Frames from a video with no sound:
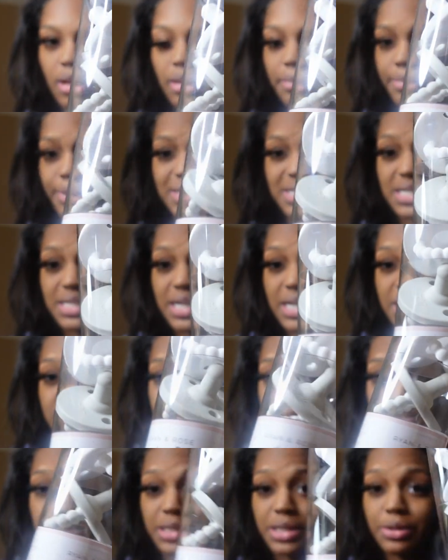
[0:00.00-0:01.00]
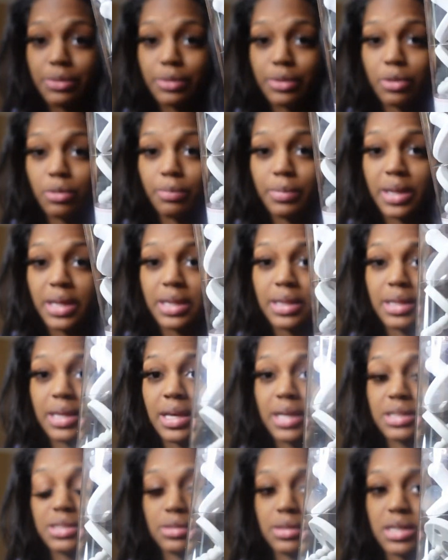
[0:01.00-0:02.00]
presentation, cute little bin
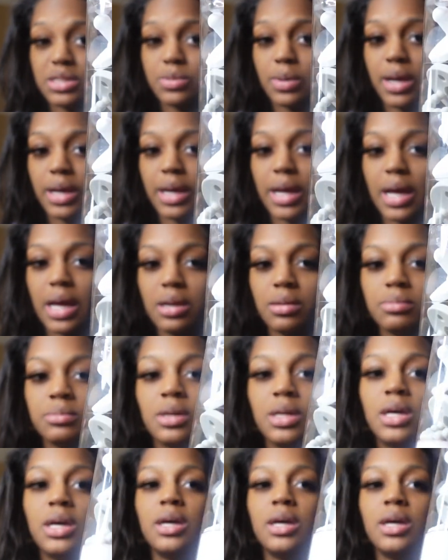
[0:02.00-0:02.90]
thing, so that's why I got them.